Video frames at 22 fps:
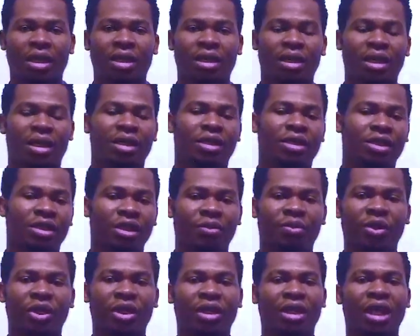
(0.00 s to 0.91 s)
they
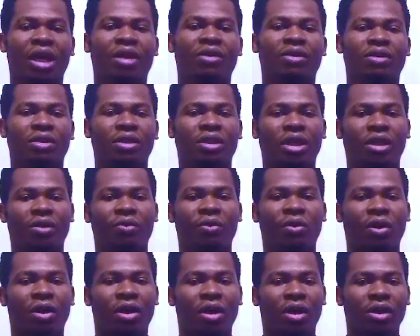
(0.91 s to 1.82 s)
ship it down to third
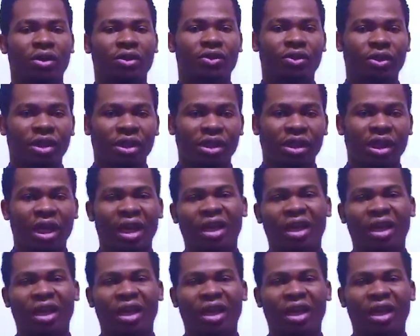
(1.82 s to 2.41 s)
world countries,